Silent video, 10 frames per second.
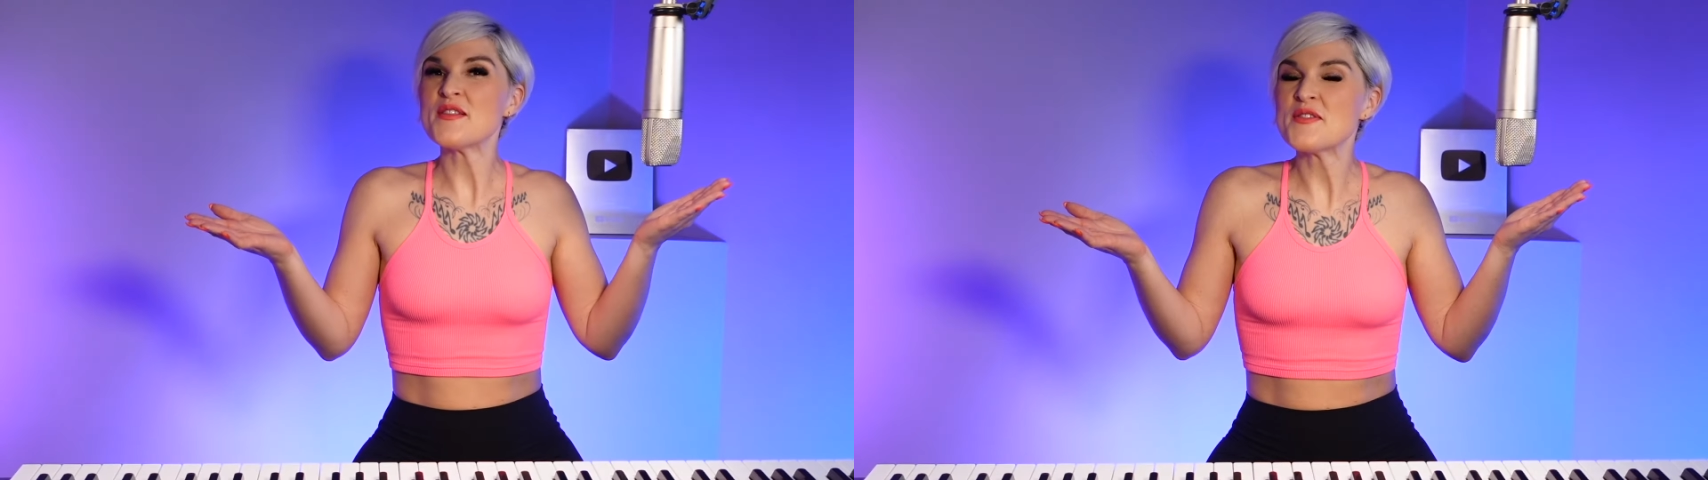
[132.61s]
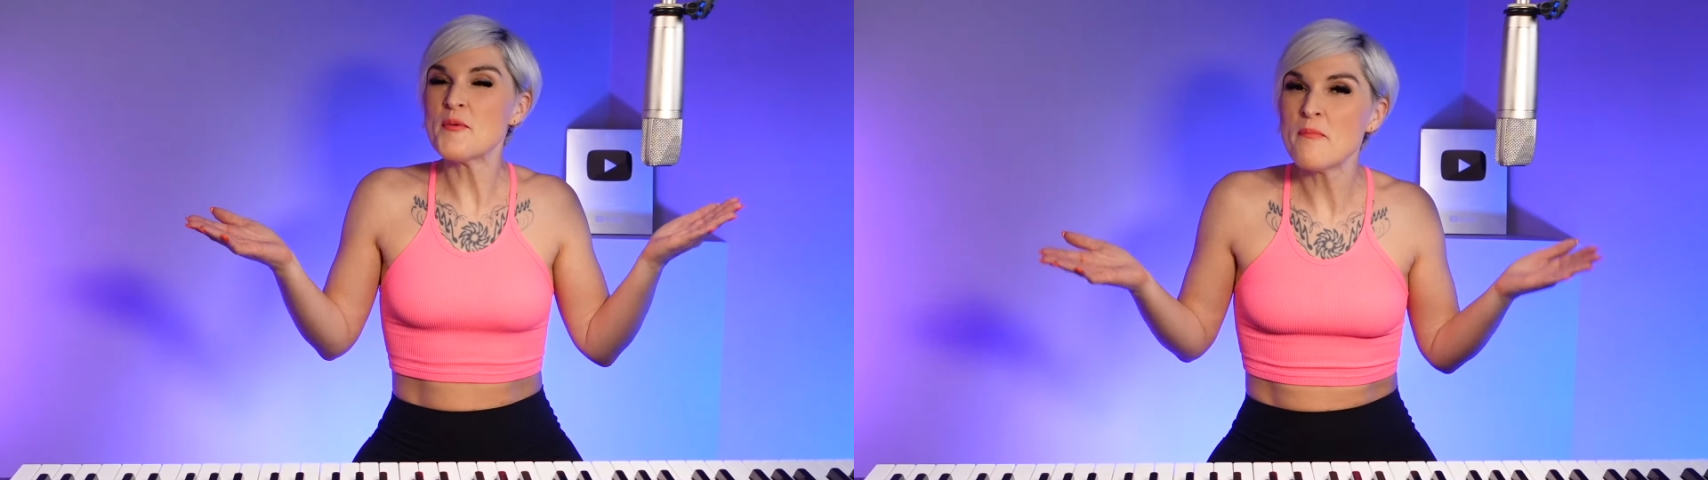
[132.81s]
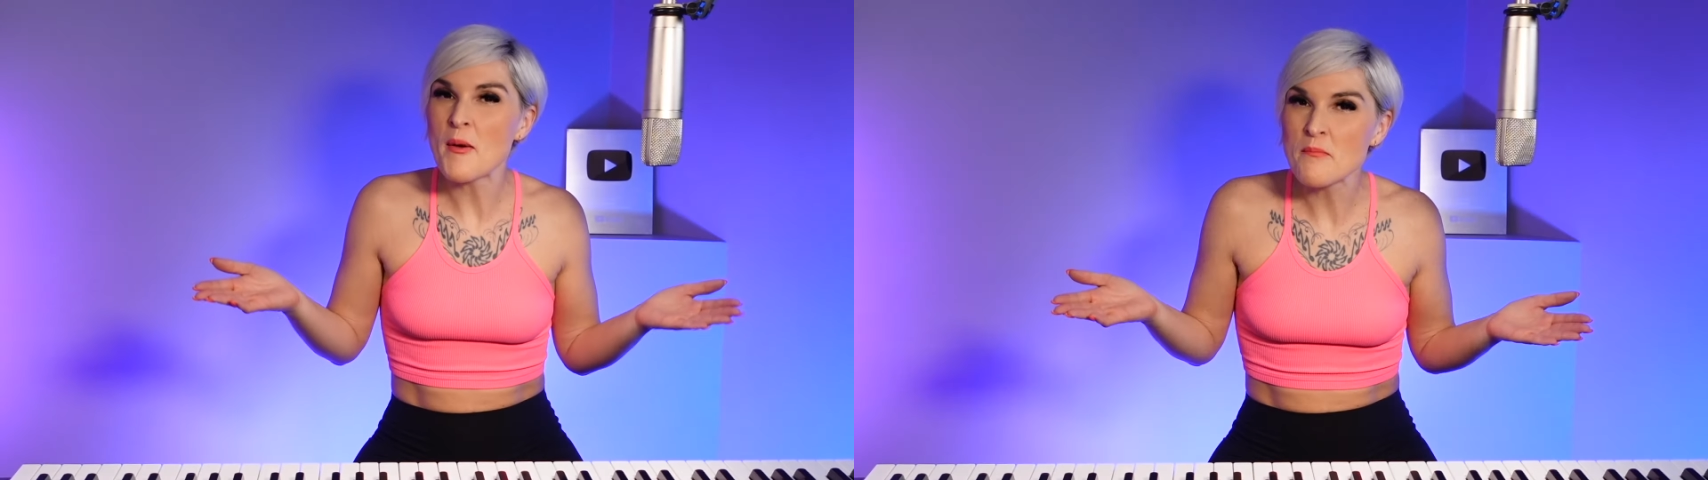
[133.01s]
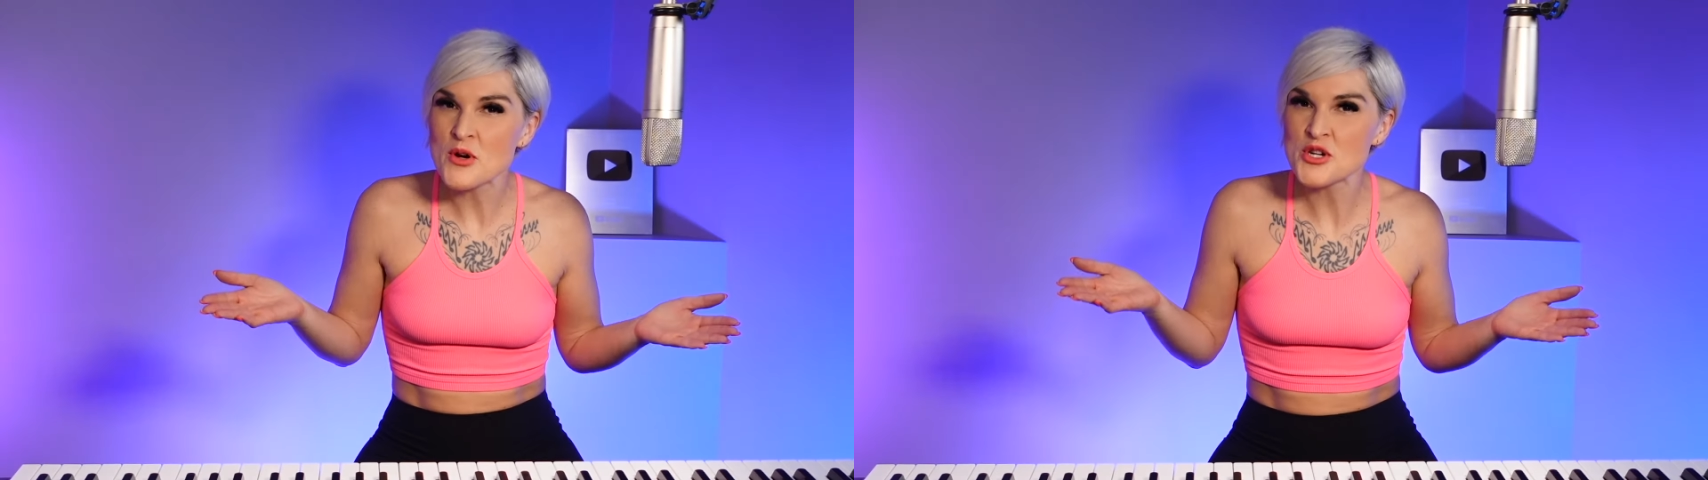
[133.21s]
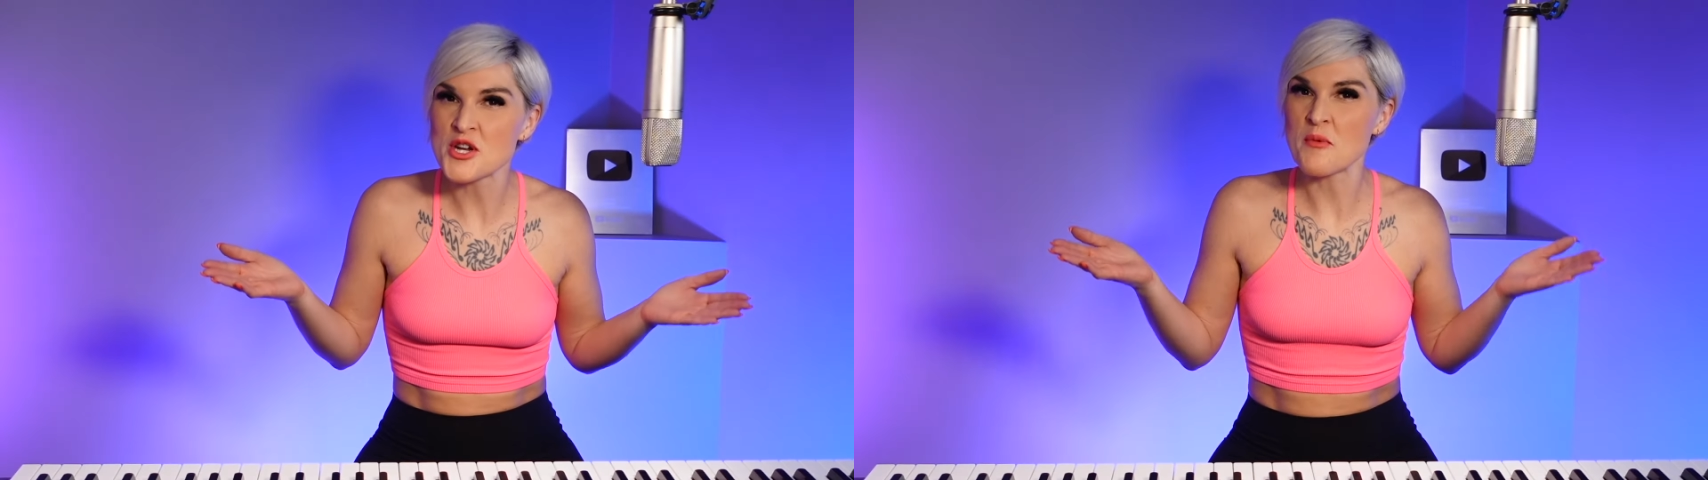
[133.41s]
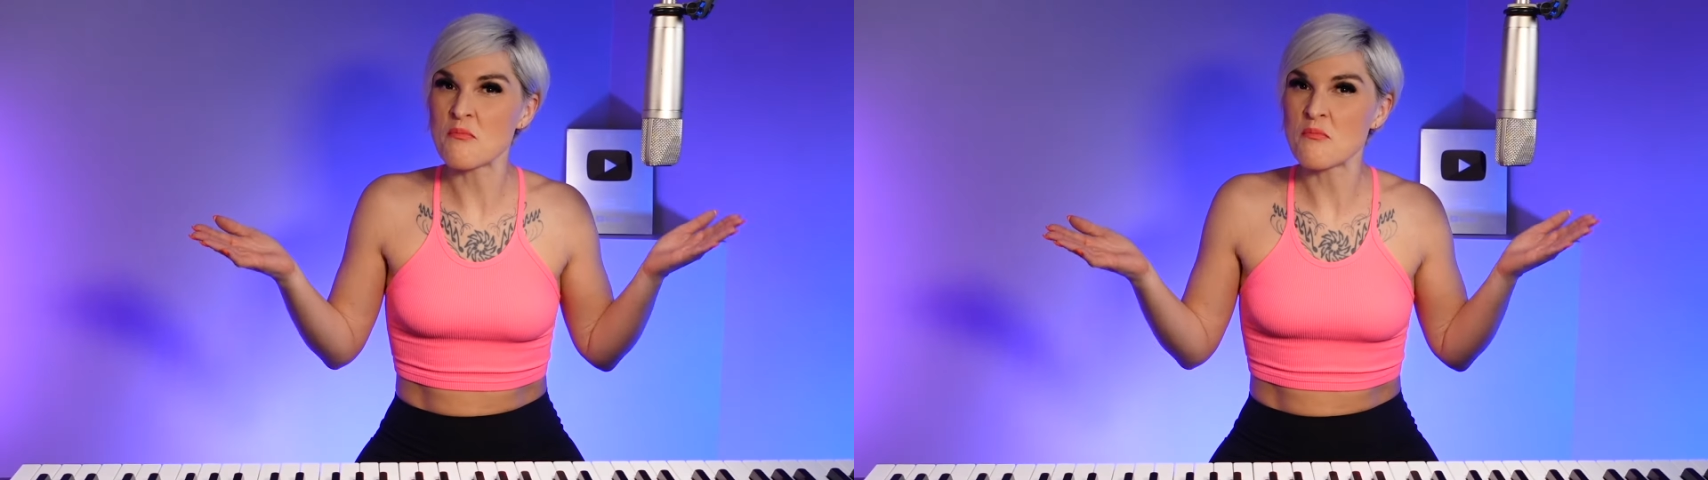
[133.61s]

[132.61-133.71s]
the membership